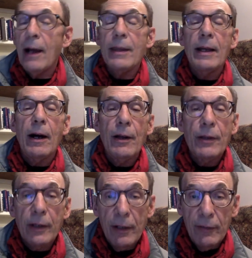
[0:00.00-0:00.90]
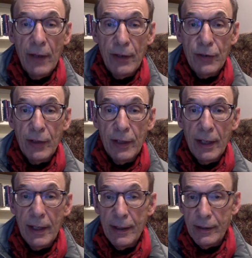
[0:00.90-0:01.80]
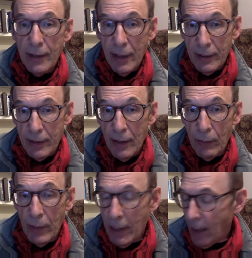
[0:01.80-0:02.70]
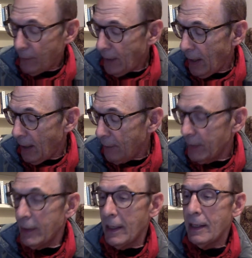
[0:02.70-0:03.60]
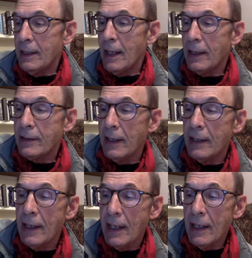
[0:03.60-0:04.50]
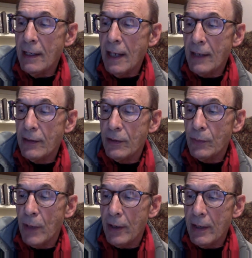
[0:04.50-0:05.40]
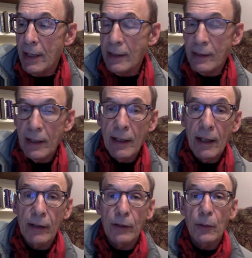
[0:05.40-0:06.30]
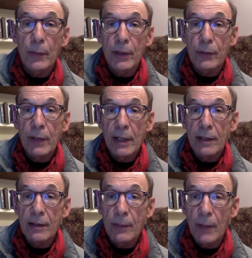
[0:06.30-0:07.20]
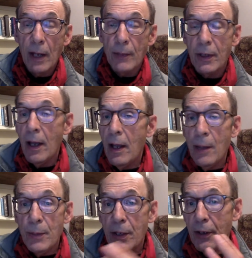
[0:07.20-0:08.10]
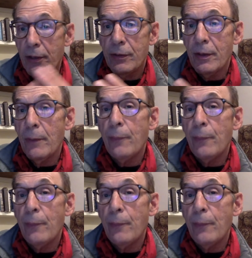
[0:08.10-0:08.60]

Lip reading: The other convention is that we have to have an index, and the index is where things can get a little bit tricky sometimes, because